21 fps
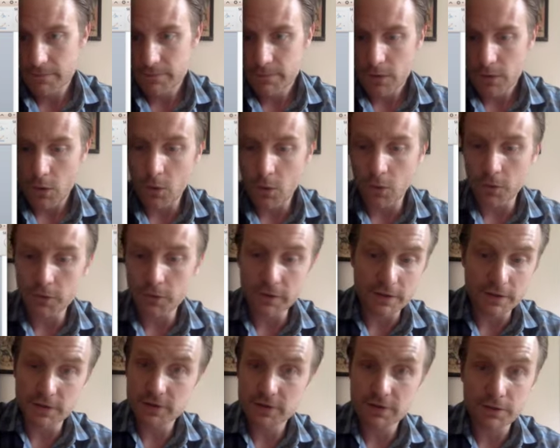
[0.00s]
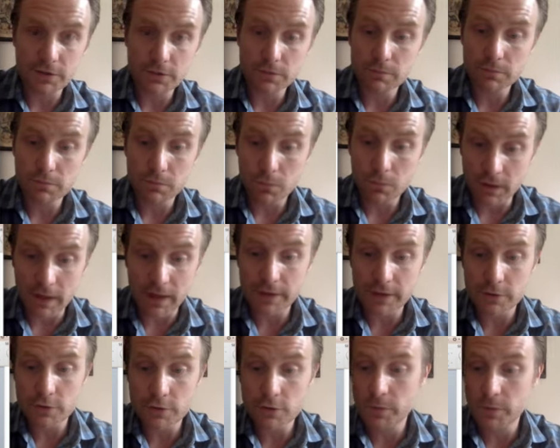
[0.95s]
or you can just do what I
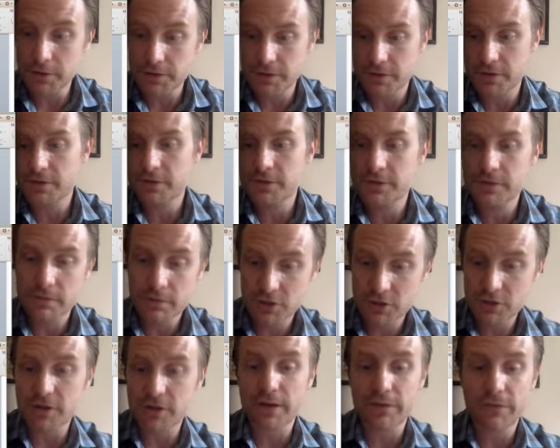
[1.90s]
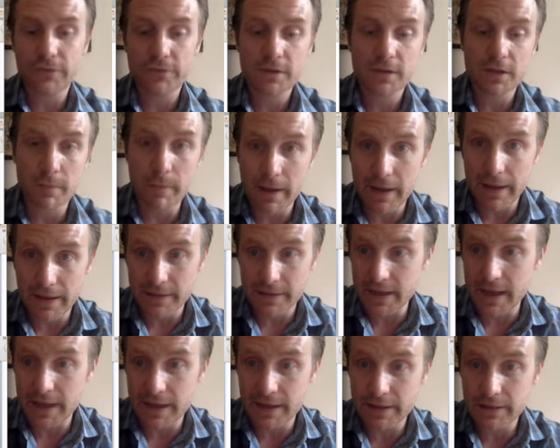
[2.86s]
do, which is Shift, Command,
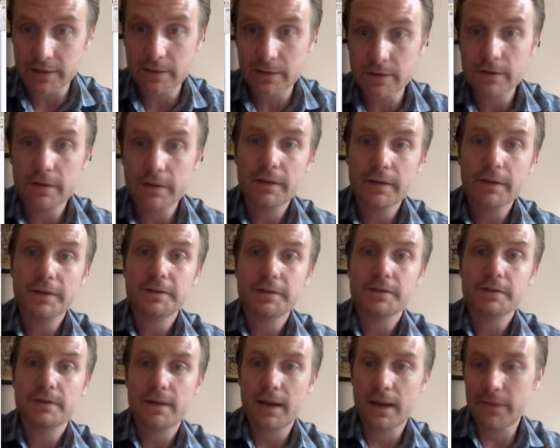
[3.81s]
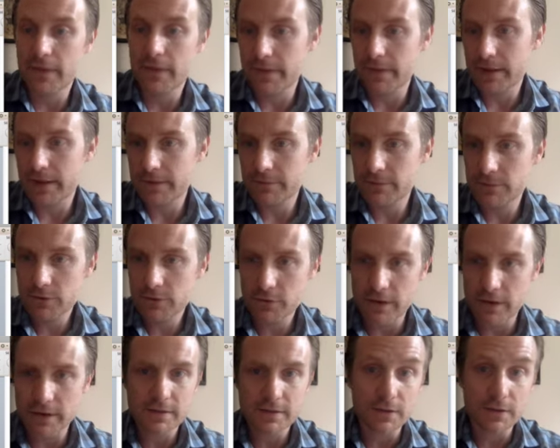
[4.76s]
N, and then that
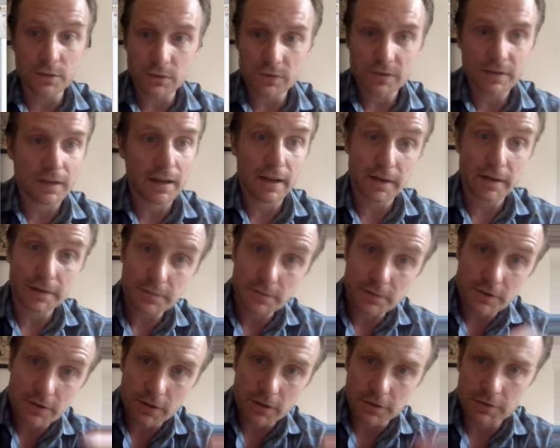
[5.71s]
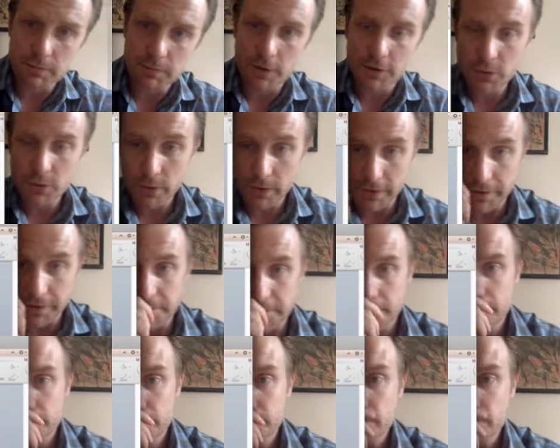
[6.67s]
creates the new slide, which goes much quicker.
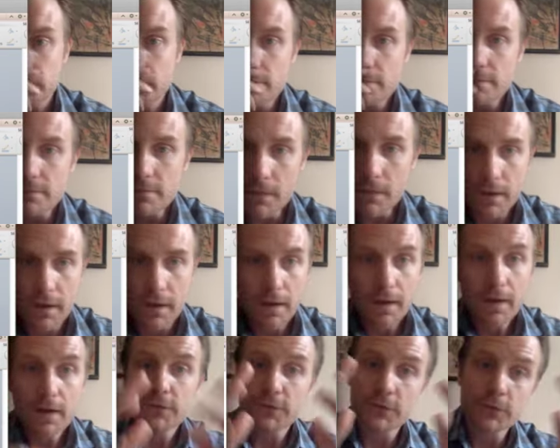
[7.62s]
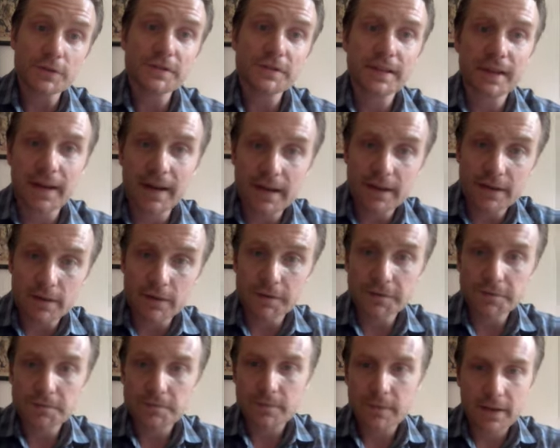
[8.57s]
First thing I
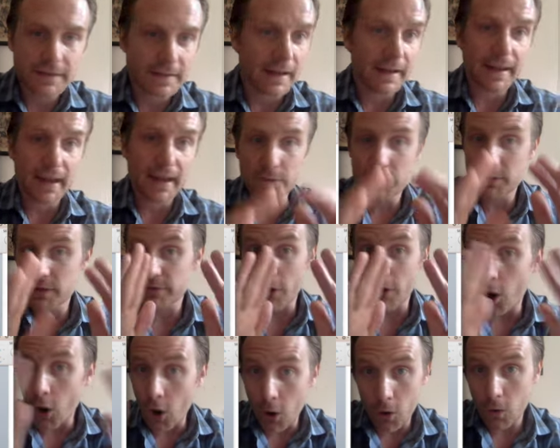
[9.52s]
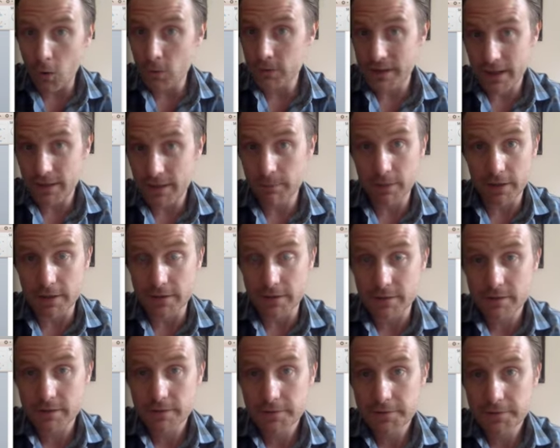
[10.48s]
do is I get rid of all
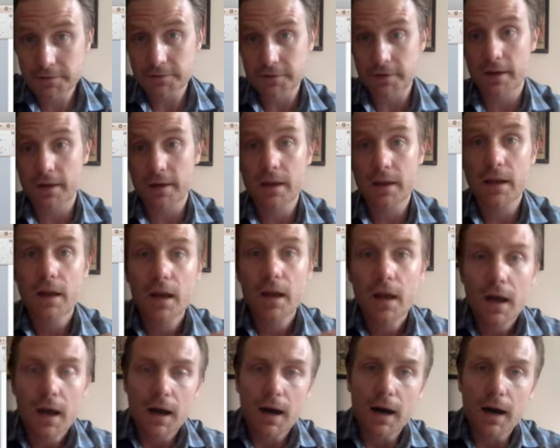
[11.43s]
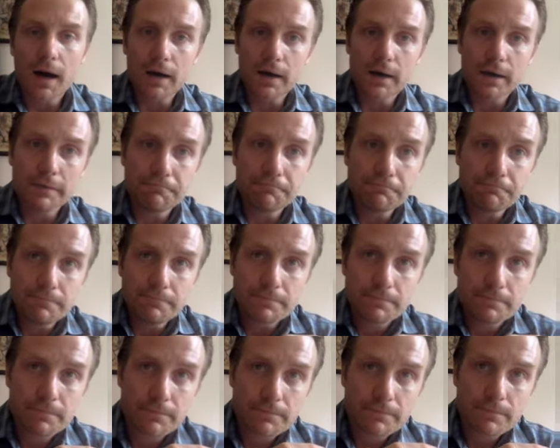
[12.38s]
templates, okay?
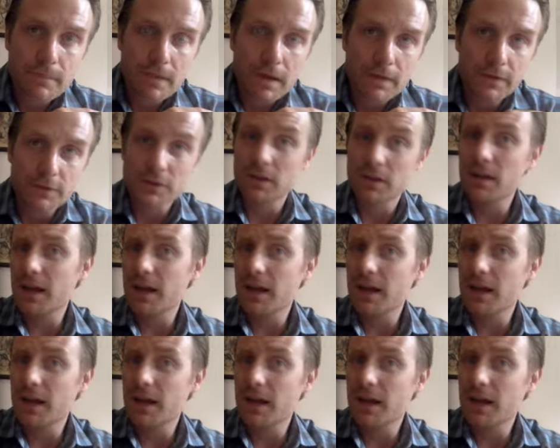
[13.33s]
There's a lot